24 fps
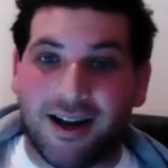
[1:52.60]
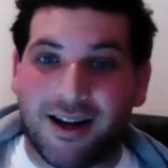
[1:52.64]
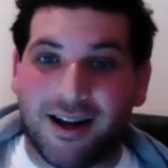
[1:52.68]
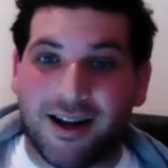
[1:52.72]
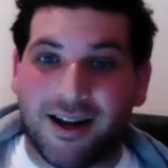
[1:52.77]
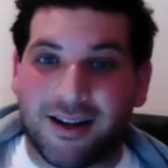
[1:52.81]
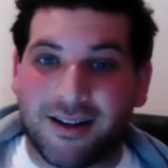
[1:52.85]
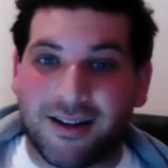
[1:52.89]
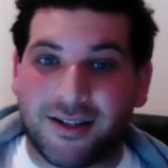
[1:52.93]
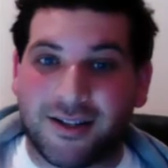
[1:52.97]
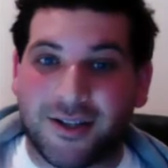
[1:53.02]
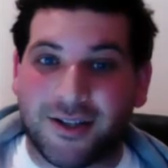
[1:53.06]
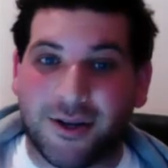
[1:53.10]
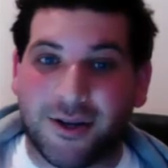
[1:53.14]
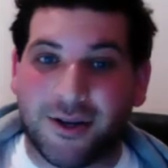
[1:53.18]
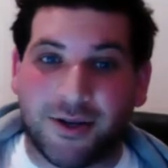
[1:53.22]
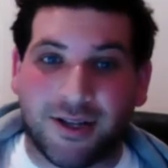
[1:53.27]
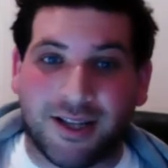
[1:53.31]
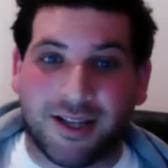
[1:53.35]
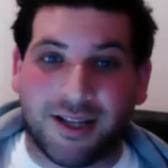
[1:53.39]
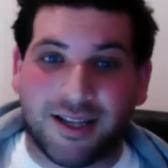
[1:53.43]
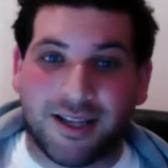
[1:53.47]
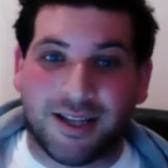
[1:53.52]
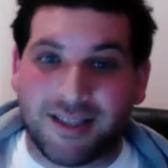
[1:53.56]
So
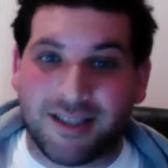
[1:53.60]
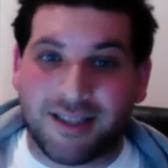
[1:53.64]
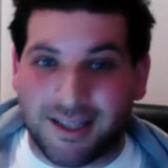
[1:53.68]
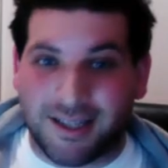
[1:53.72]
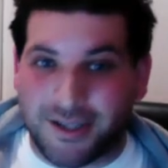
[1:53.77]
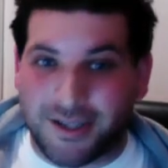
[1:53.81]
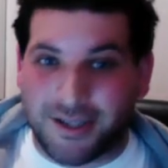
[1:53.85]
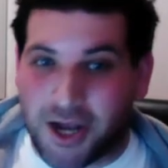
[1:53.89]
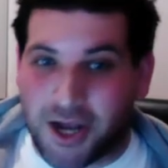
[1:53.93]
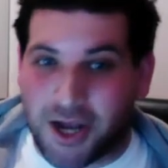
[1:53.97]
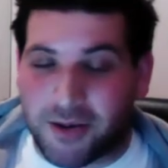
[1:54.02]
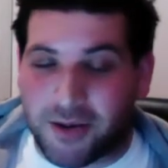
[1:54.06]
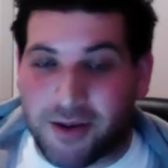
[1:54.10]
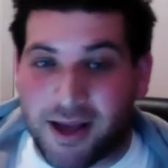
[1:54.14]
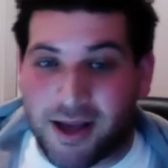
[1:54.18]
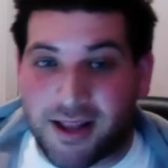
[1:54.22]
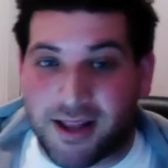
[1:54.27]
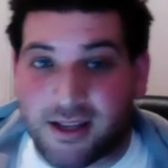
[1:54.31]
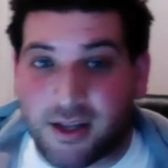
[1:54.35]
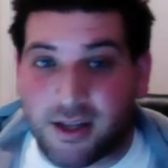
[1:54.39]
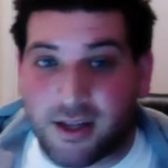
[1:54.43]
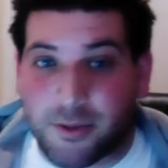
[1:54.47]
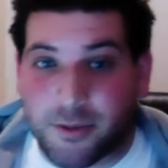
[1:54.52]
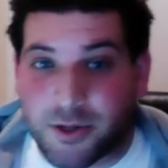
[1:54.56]
let's talk about it.
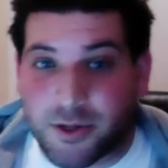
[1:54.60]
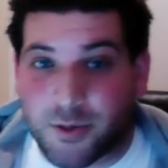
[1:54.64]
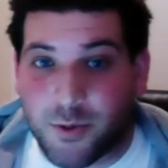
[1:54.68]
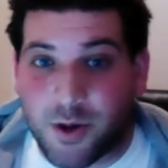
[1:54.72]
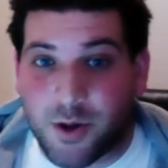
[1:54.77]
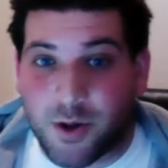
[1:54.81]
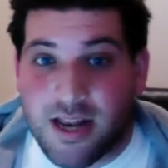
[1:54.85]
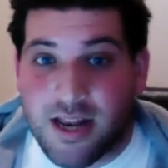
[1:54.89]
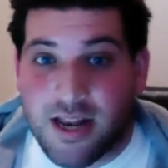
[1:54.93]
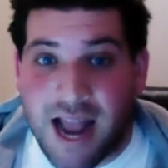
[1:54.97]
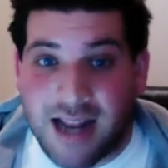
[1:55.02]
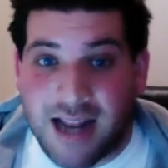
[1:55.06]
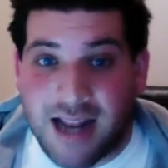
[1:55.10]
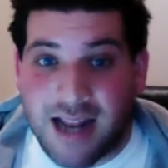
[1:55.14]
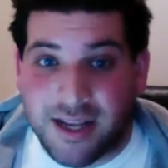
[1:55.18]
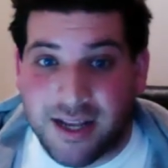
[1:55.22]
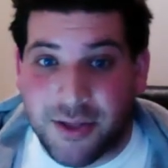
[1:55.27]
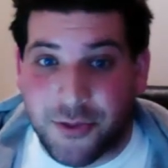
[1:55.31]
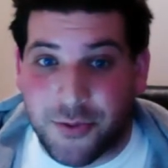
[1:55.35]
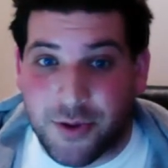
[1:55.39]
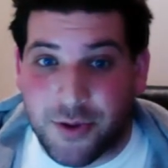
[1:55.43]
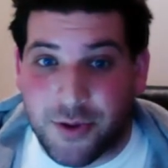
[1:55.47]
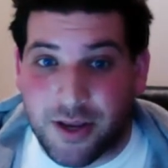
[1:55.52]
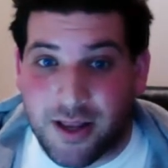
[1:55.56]
The Clippers won
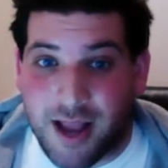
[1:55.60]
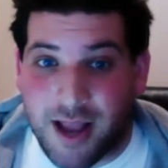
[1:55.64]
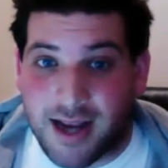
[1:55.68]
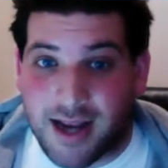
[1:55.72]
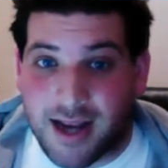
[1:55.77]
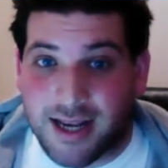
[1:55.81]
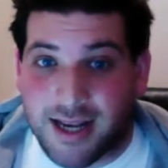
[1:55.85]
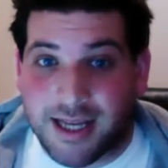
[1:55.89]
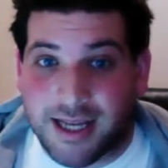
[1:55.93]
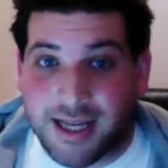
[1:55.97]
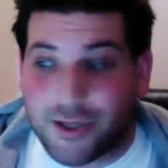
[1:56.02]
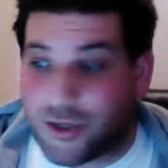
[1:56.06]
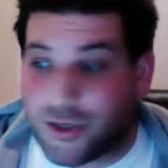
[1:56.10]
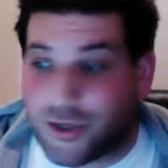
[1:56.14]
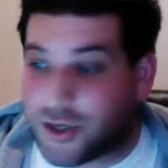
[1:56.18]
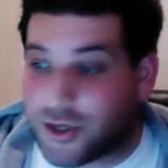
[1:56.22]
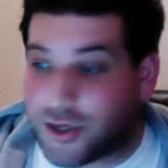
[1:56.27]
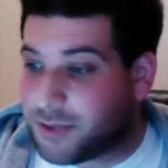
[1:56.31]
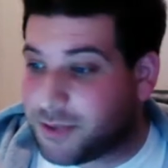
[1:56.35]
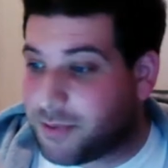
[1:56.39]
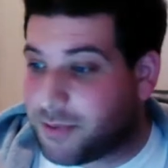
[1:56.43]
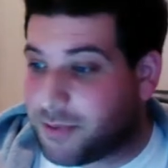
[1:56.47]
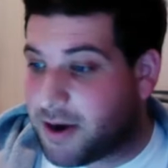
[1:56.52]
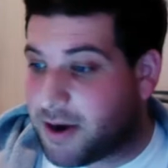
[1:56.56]
93-90,
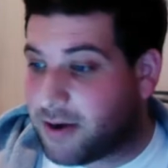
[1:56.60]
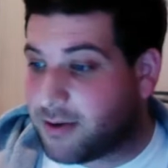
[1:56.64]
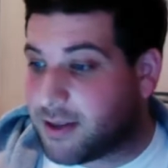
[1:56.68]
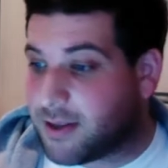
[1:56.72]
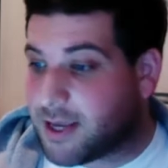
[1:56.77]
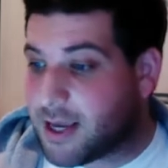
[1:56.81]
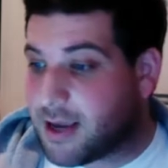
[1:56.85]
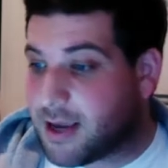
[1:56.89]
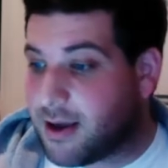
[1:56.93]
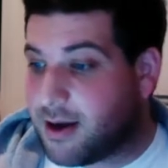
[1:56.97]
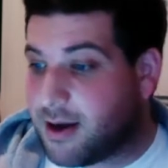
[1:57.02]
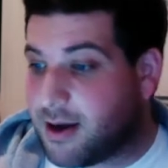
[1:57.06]
just barely.